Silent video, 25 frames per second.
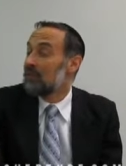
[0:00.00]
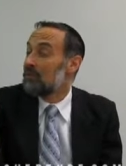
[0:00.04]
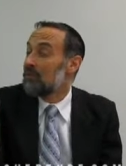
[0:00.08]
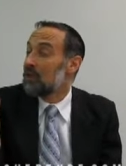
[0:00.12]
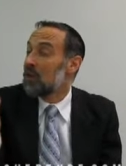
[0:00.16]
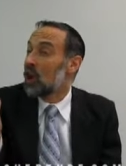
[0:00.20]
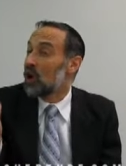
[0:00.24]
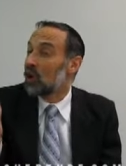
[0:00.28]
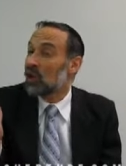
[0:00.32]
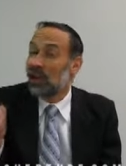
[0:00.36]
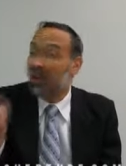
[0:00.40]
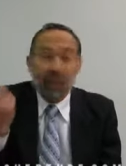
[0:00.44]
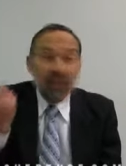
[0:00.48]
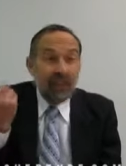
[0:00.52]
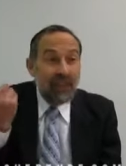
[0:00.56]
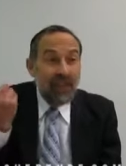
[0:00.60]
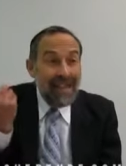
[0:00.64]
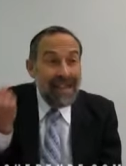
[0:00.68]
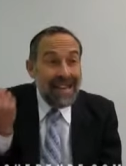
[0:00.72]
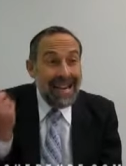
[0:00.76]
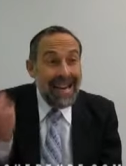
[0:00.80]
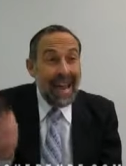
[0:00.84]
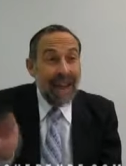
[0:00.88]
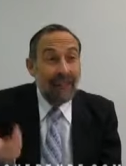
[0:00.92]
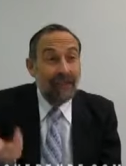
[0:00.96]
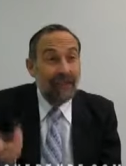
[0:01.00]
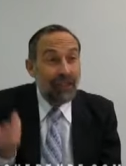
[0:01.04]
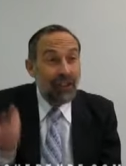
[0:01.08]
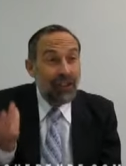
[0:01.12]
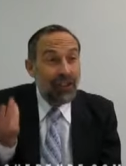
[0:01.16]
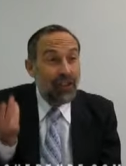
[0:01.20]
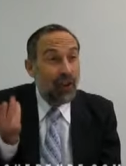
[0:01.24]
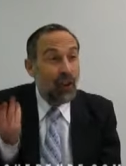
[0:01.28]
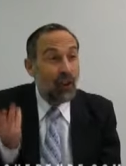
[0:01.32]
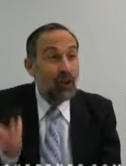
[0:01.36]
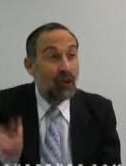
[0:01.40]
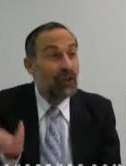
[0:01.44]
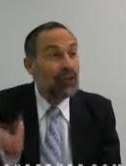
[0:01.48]
Yosef never
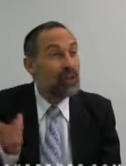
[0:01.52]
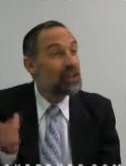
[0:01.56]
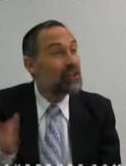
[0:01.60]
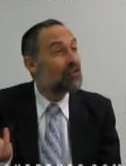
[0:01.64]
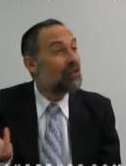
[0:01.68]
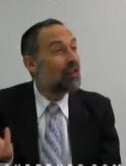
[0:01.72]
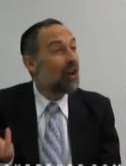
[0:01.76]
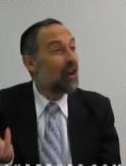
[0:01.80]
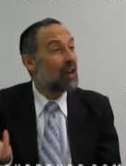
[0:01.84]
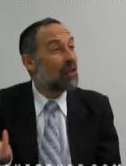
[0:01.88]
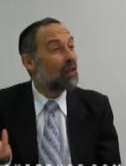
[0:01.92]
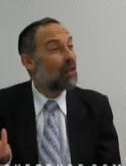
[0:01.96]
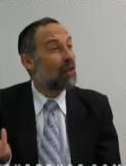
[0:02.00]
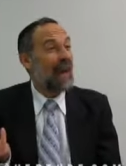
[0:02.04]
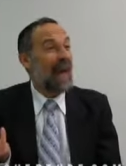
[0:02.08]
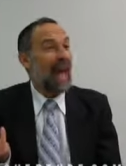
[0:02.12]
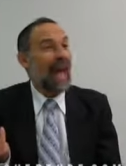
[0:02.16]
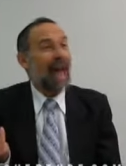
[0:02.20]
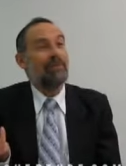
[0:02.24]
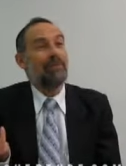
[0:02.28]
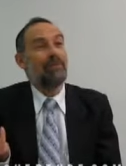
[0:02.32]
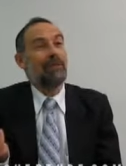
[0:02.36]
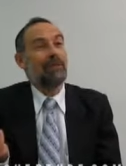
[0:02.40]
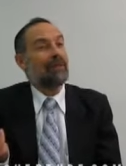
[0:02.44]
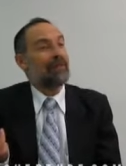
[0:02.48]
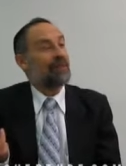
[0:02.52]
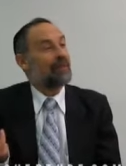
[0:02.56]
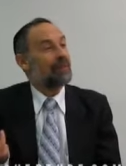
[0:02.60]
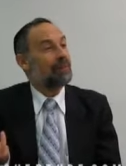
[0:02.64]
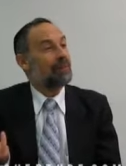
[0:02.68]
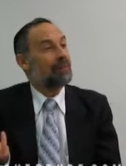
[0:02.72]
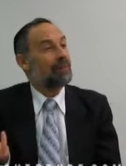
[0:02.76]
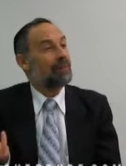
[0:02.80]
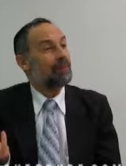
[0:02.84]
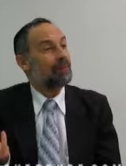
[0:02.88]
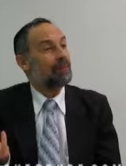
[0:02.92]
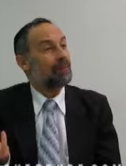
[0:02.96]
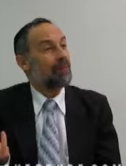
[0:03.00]
told his father what happened.
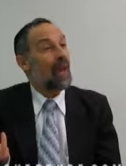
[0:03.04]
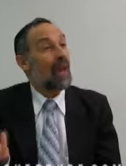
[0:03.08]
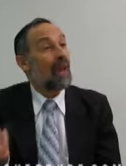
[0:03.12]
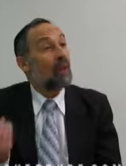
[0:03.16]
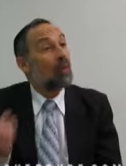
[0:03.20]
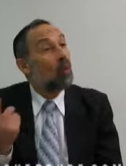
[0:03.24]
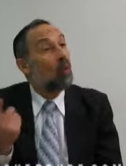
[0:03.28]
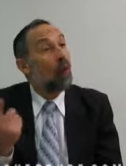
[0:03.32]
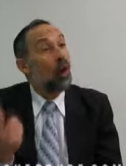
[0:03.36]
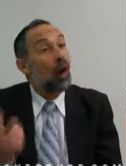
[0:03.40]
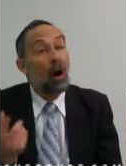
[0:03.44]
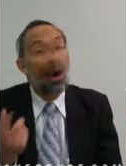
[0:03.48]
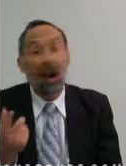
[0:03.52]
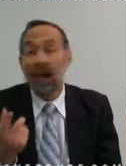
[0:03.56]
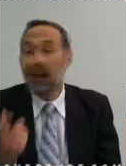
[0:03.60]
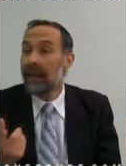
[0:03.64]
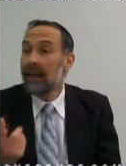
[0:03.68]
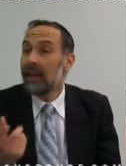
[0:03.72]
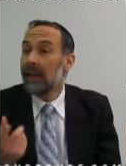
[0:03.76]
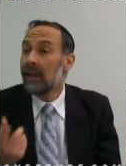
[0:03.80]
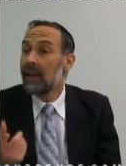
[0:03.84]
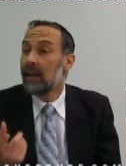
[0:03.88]
And why?